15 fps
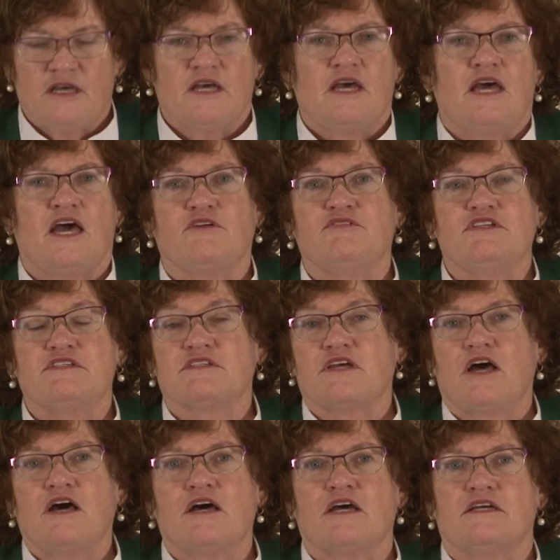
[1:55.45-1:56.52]
Heavy
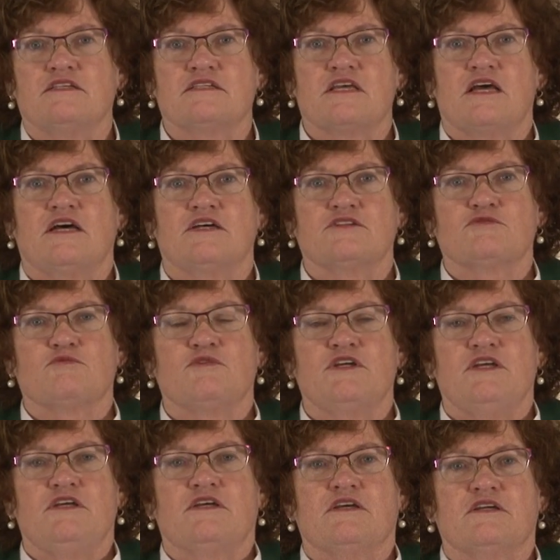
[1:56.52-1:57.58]
sighs as
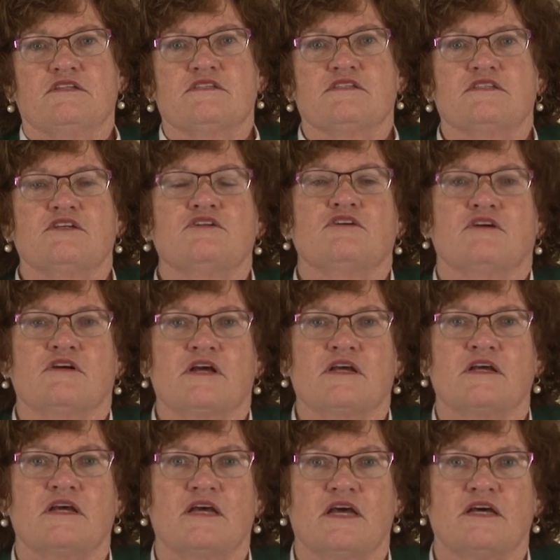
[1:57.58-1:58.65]
we consider
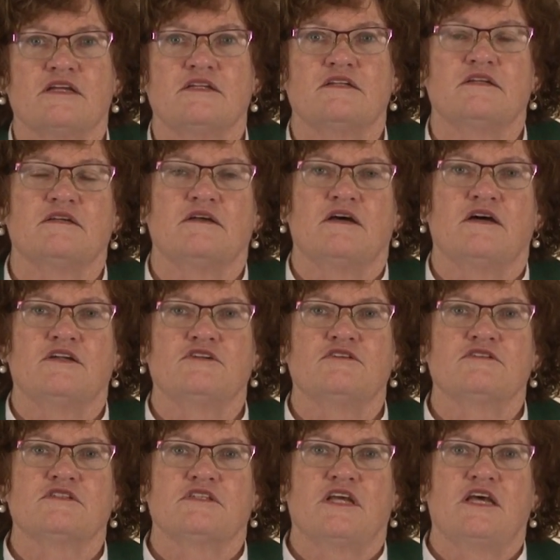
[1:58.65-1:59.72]
and
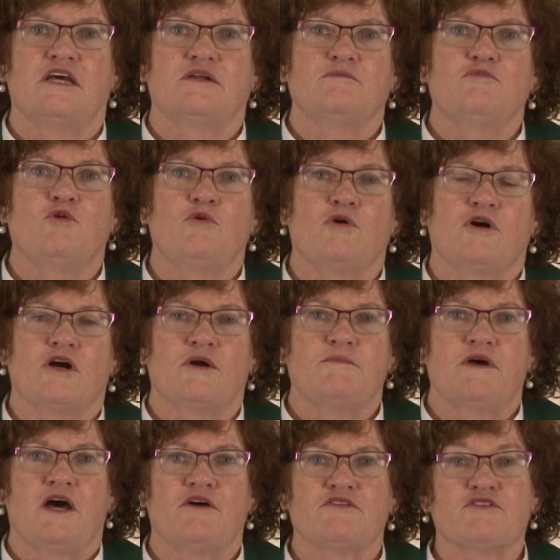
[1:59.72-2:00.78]
understand more
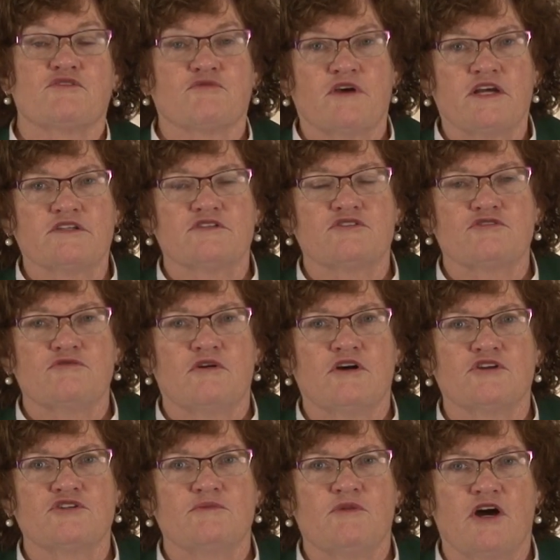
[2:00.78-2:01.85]
about threats to
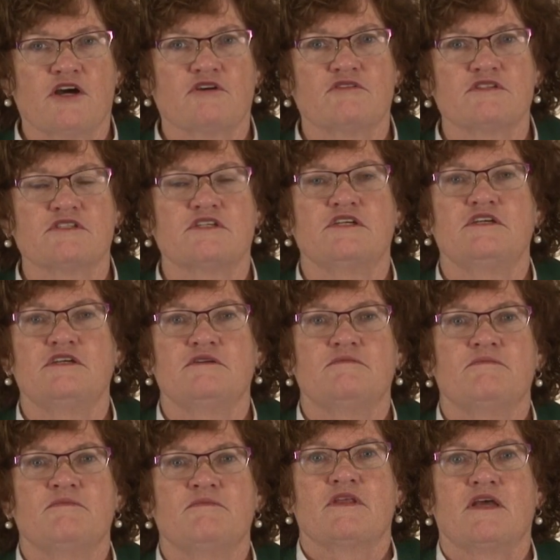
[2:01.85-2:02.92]
our democracy
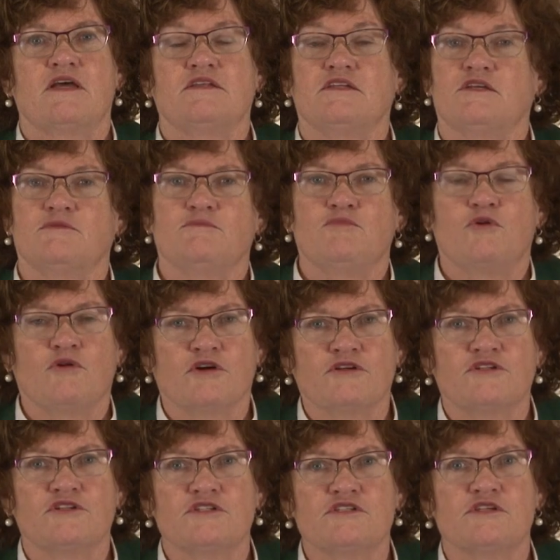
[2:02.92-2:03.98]
and the
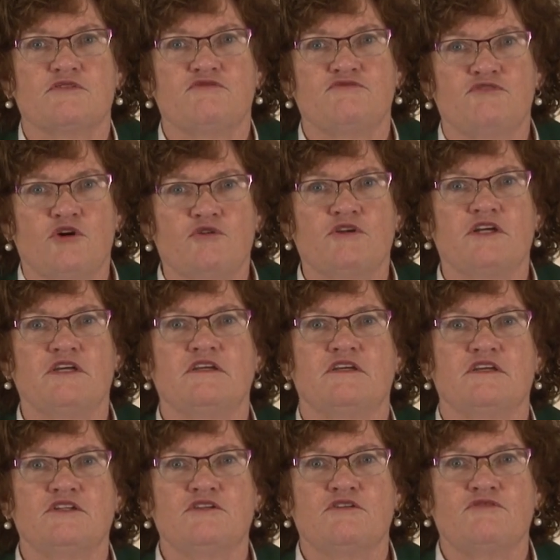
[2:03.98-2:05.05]
importance of voting
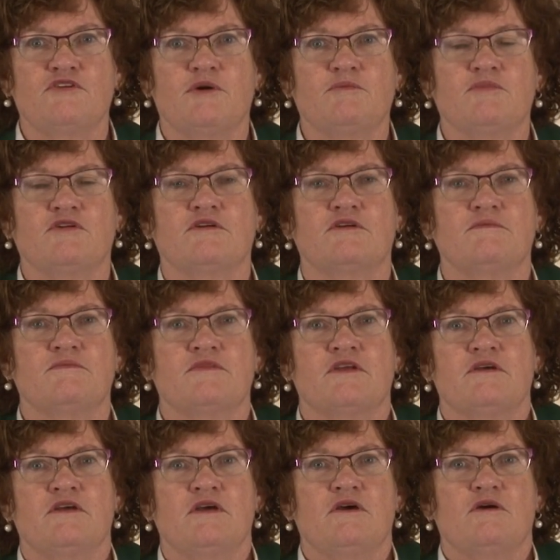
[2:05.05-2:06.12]
in November.
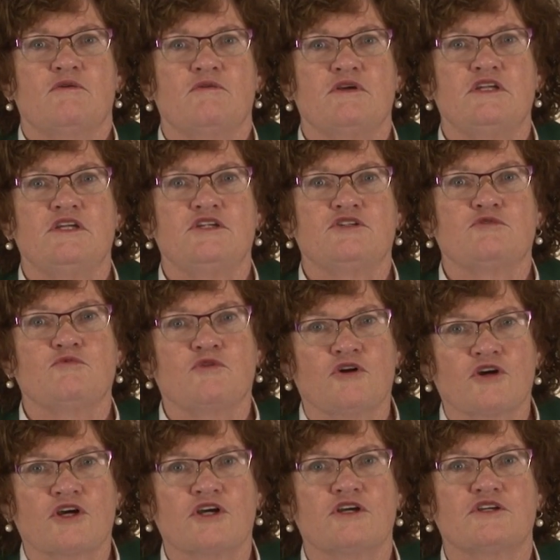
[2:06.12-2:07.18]
We need to
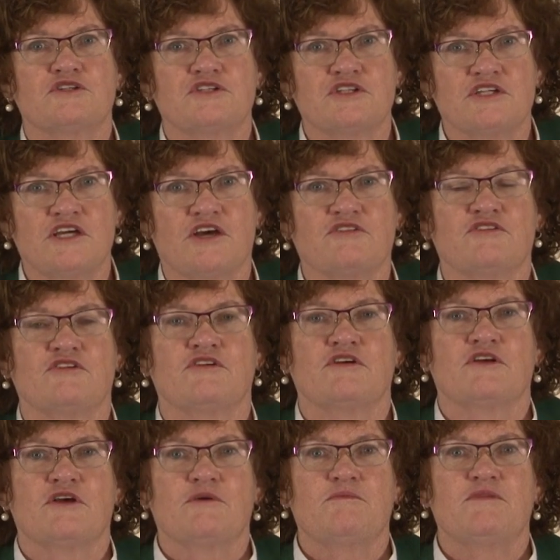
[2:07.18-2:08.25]
work together
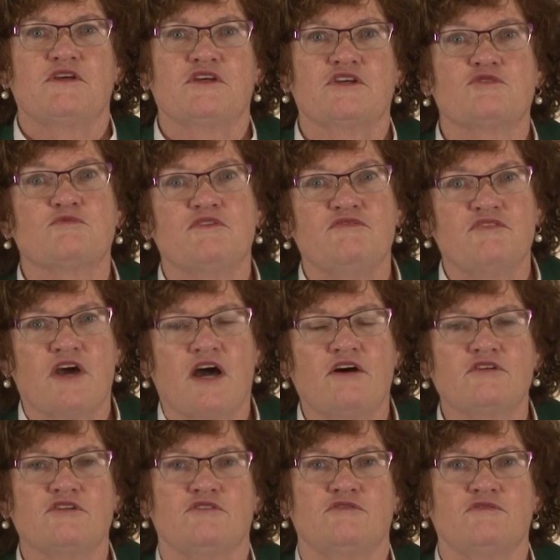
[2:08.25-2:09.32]
because we
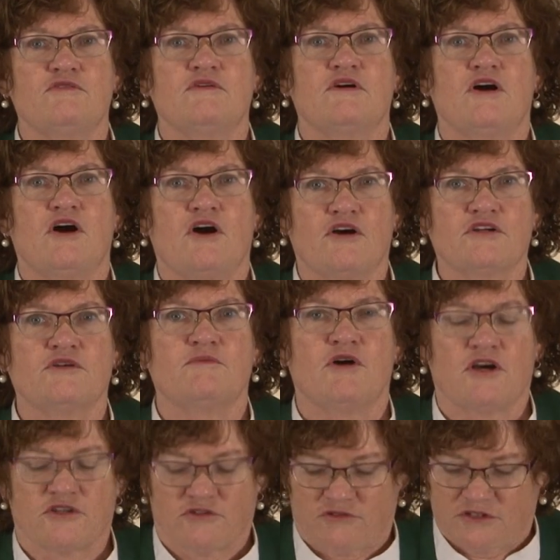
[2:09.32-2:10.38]
value our
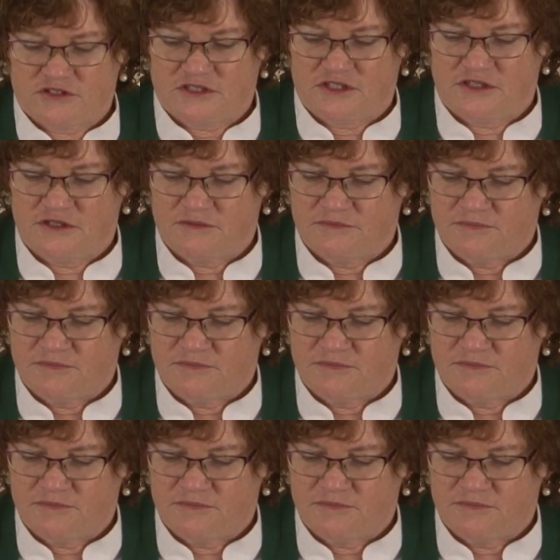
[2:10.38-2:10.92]
democracy.